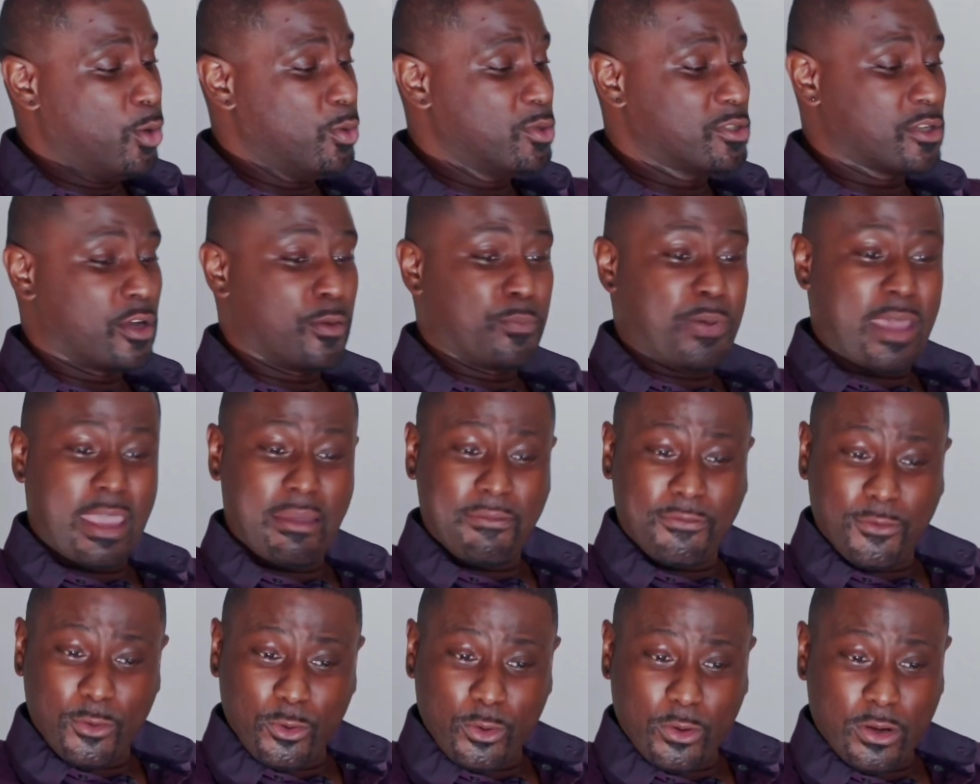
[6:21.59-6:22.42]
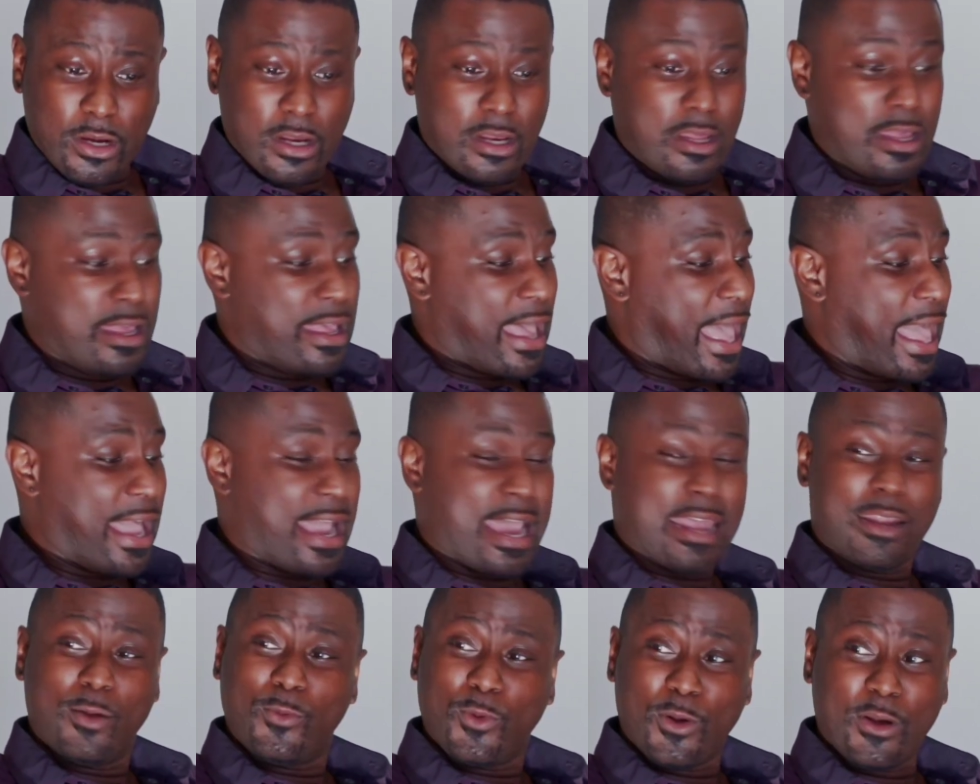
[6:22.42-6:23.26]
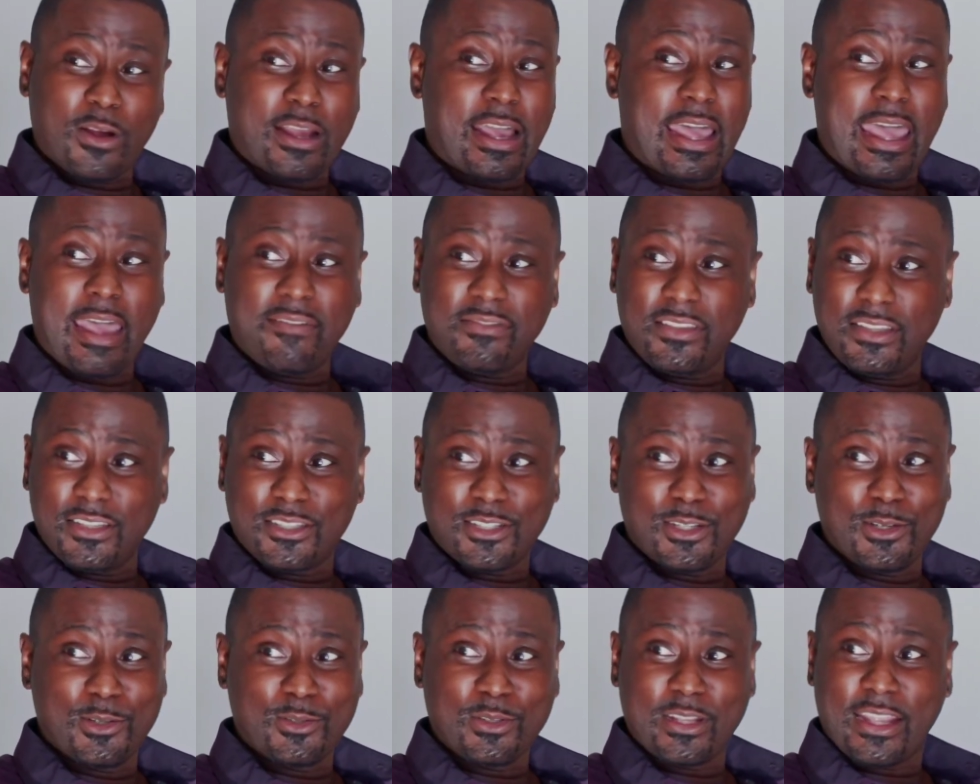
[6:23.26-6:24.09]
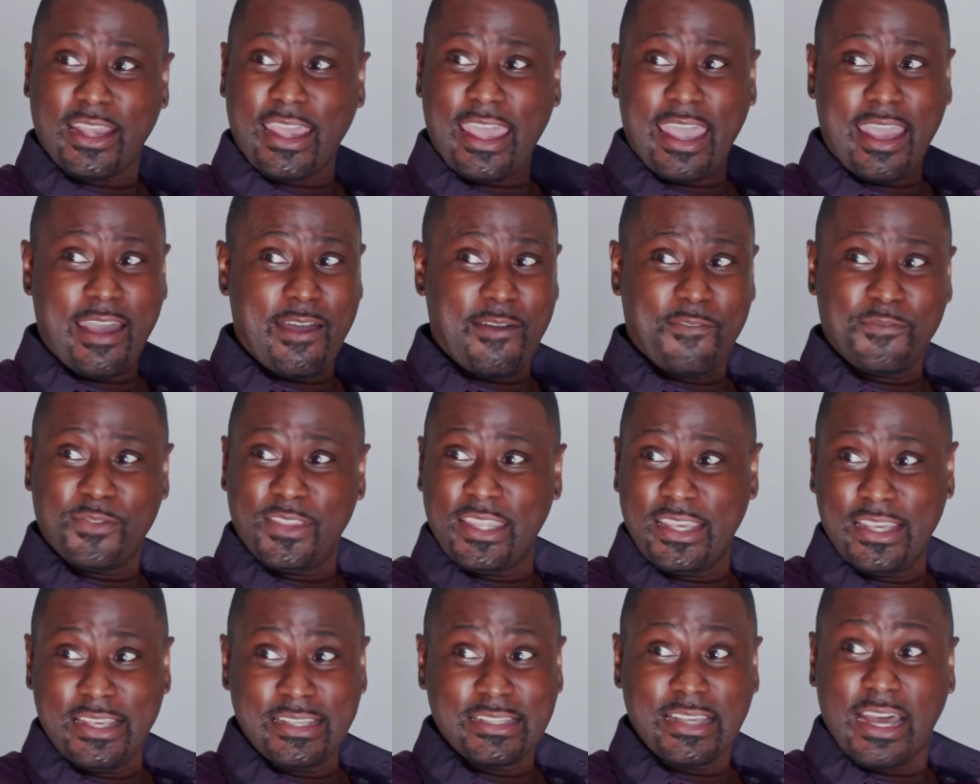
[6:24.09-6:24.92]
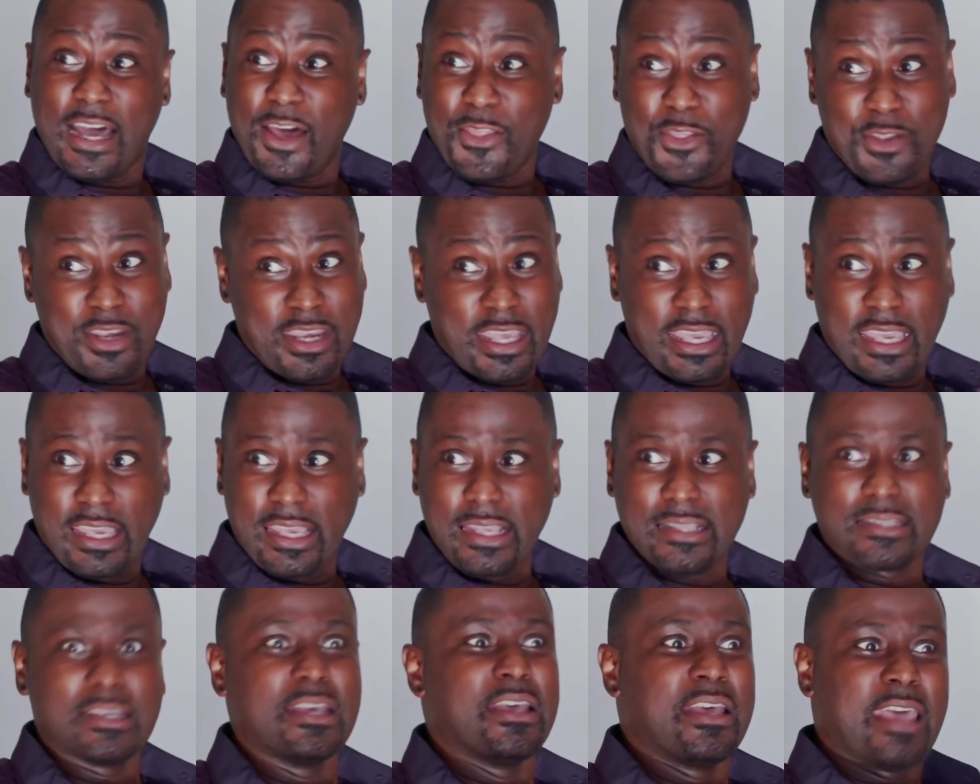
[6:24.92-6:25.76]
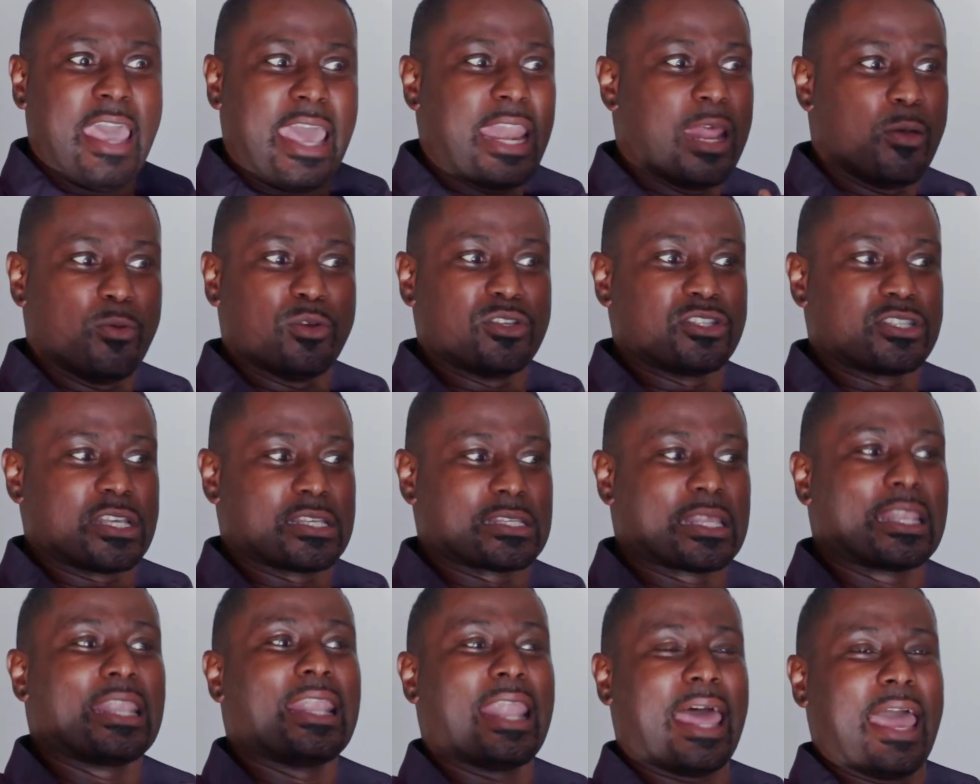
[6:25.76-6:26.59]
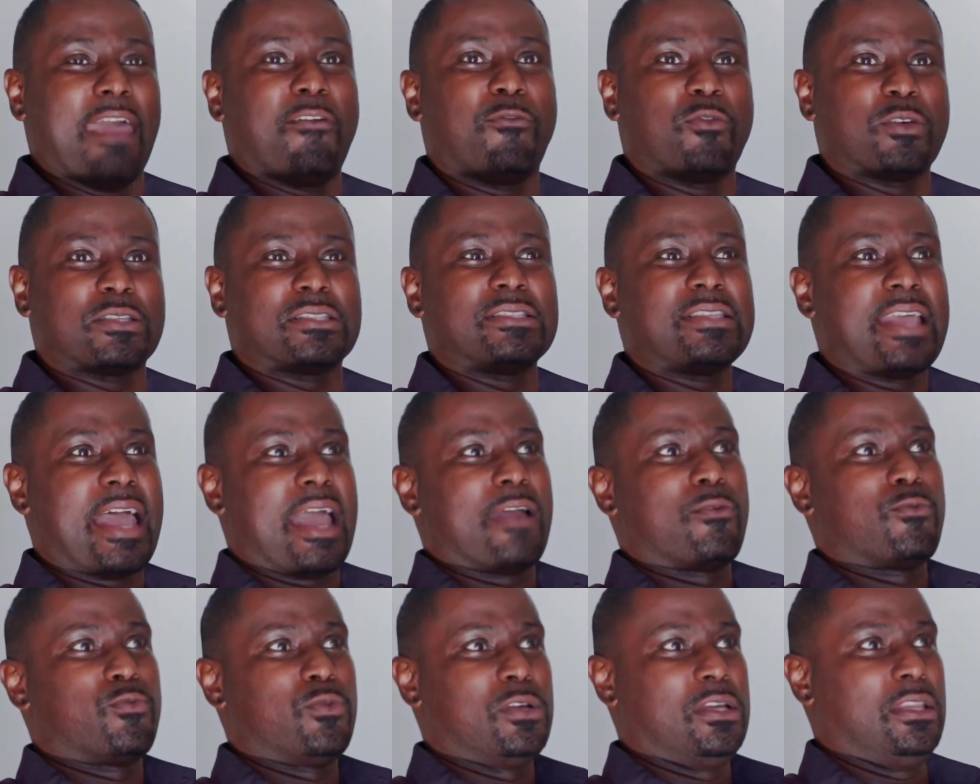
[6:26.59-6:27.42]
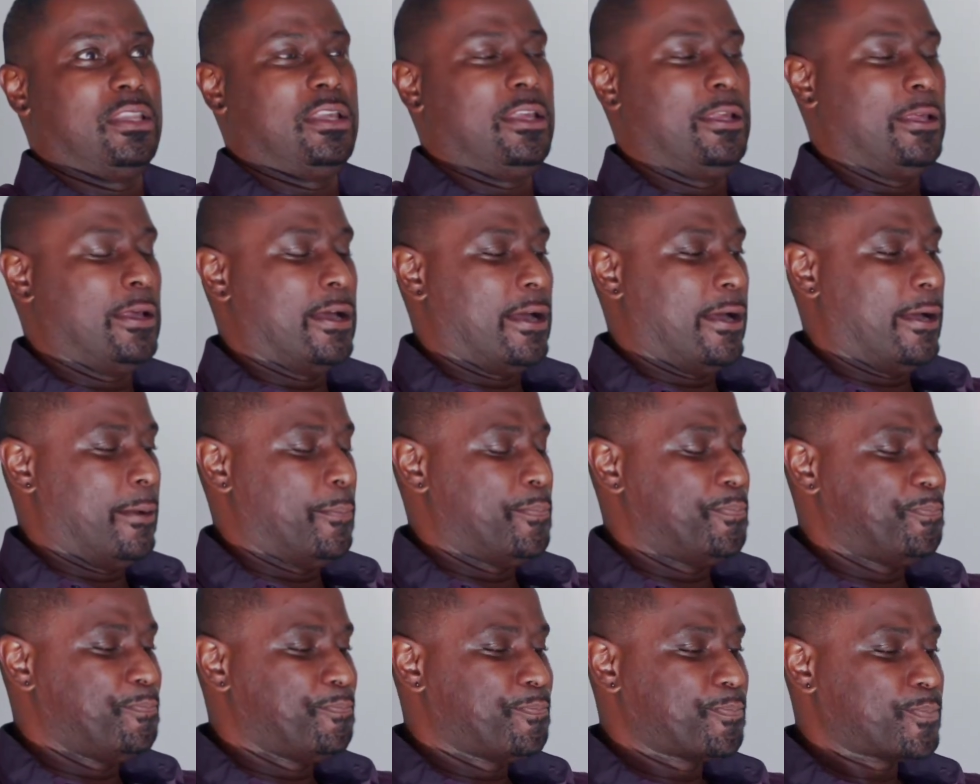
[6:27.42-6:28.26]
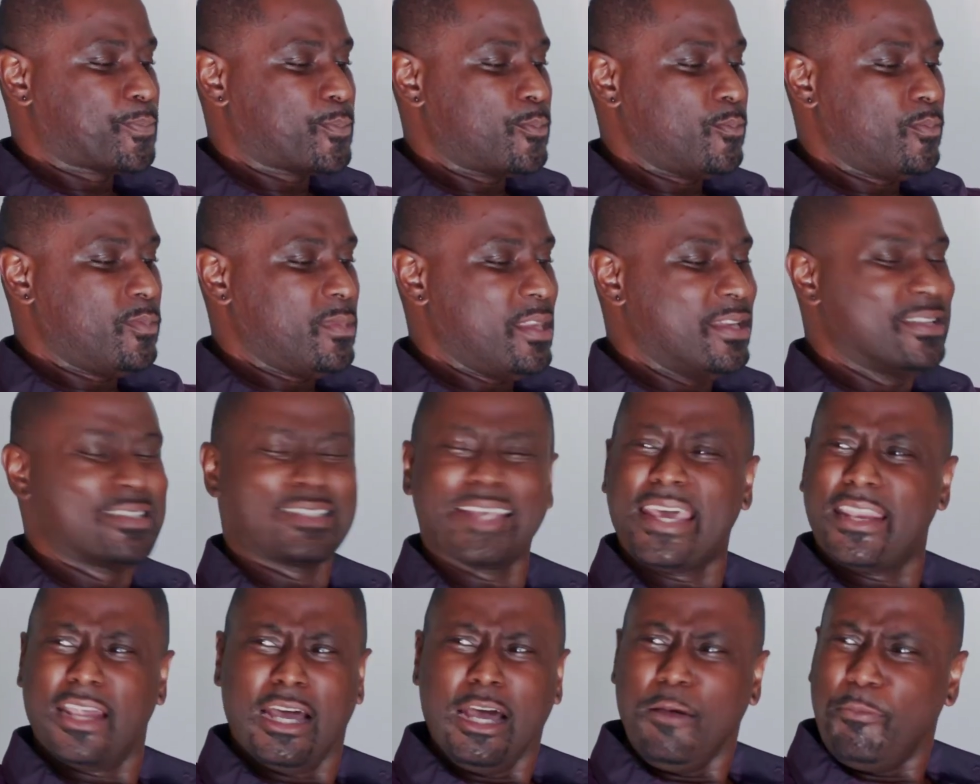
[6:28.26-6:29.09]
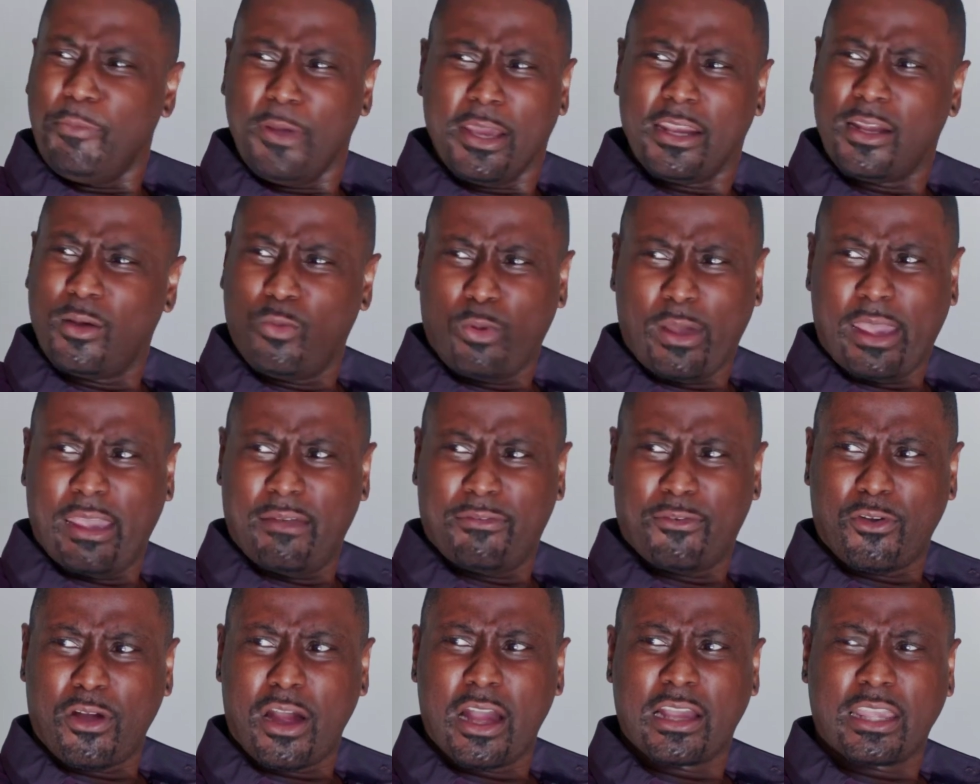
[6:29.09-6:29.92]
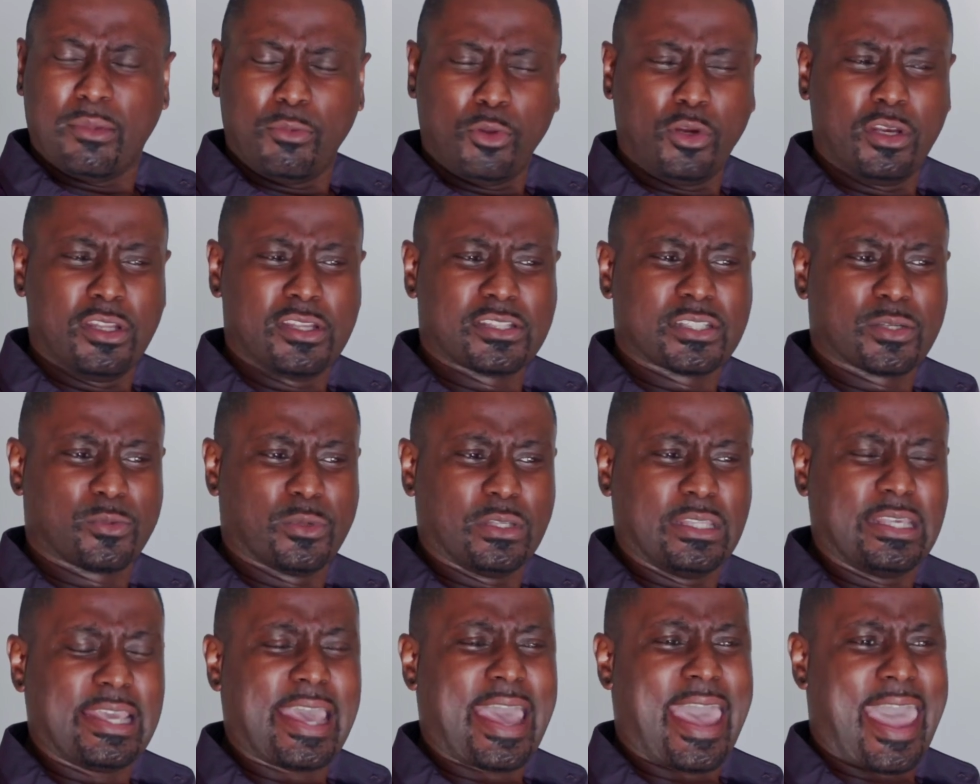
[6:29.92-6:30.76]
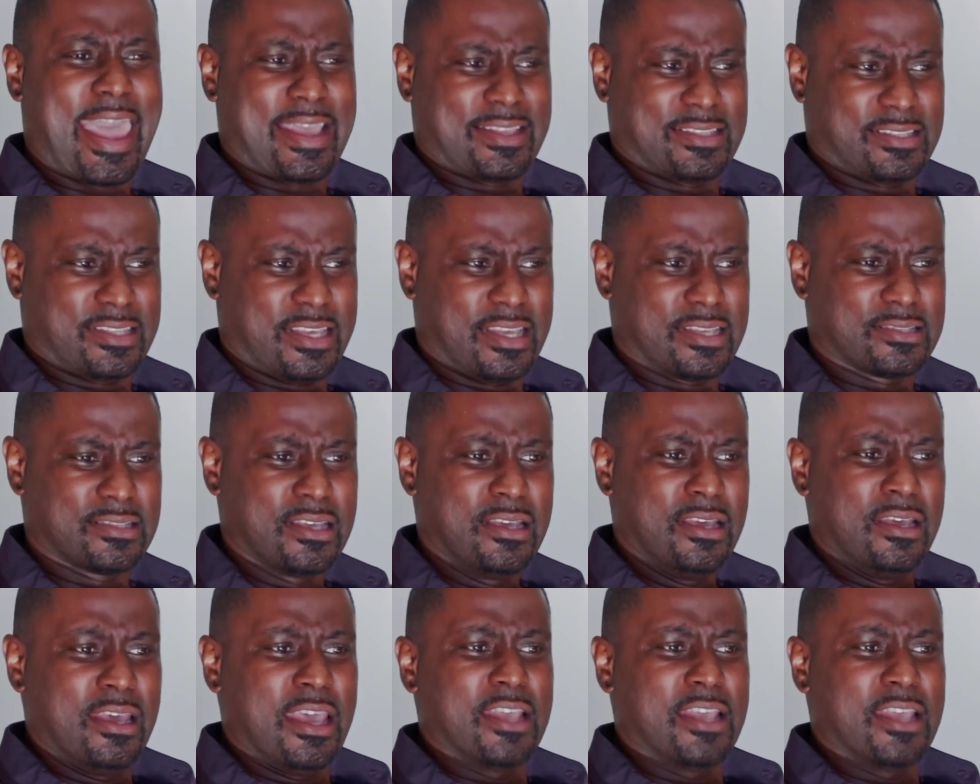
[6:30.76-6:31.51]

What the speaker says: Who was gonna pay for it? I gotta work, I have these children, I have these other needs. And it was just, life was not really set up in a way for our communities to really access.